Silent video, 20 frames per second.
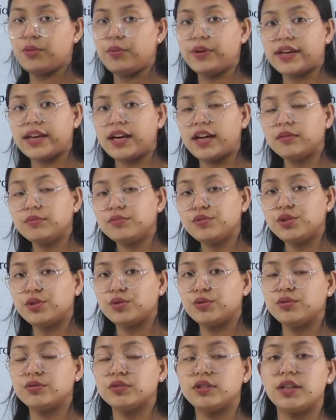we come
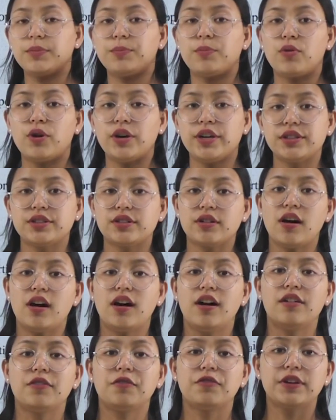to the point
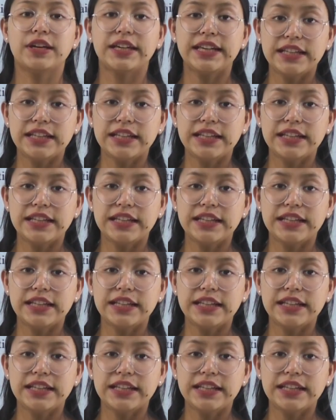of